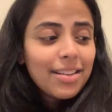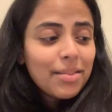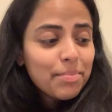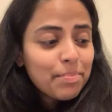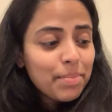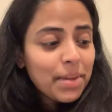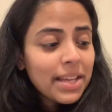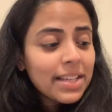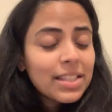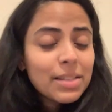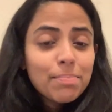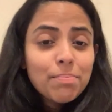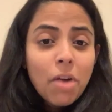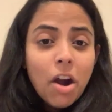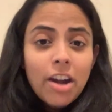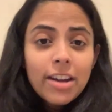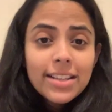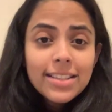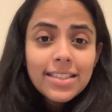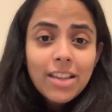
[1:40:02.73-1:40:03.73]
Being
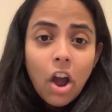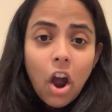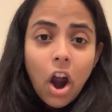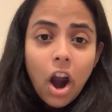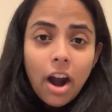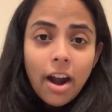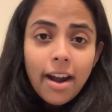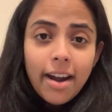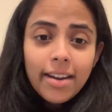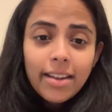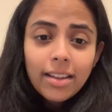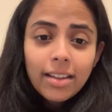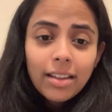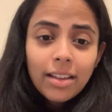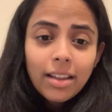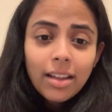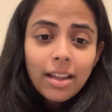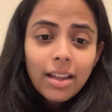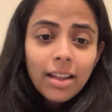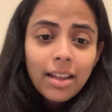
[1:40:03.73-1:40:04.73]
smart is hard.
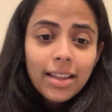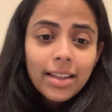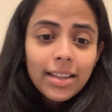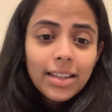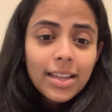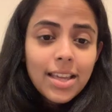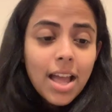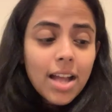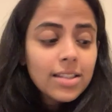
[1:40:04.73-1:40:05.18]
He